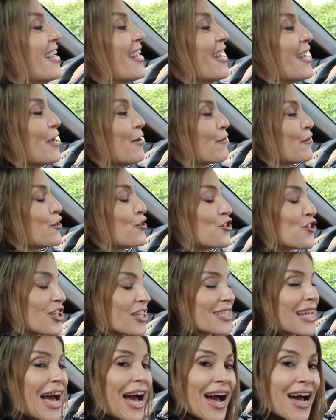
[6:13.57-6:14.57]
if you
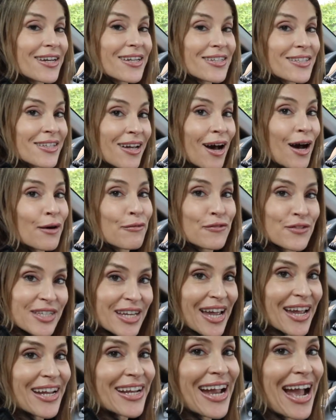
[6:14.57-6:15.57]
just had a tough
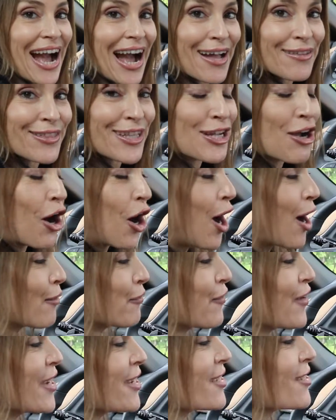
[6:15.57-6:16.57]
day at the
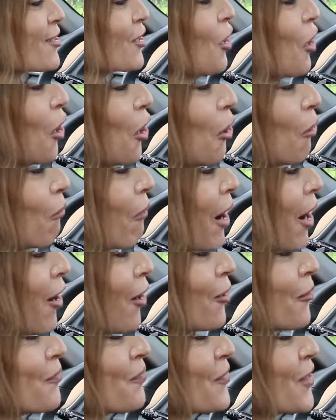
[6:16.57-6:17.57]
office,
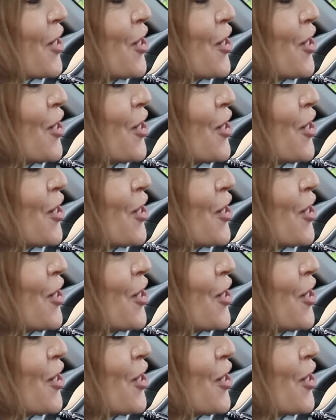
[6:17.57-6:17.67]
well,